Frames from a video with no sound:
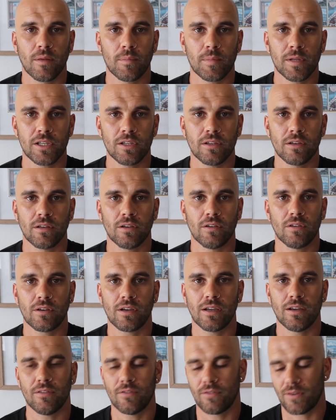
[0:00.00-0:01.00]
I mean, you can
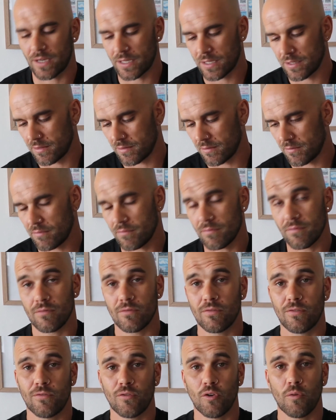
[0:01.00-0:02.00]
look at fucking
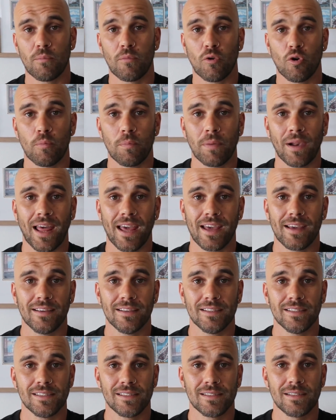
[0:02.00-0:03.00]
football
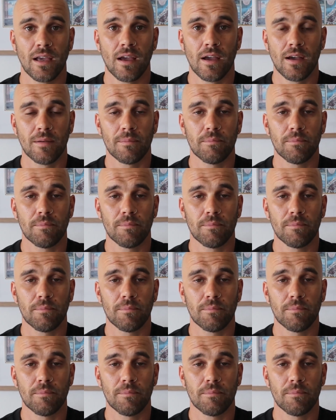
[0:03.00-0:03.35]
players,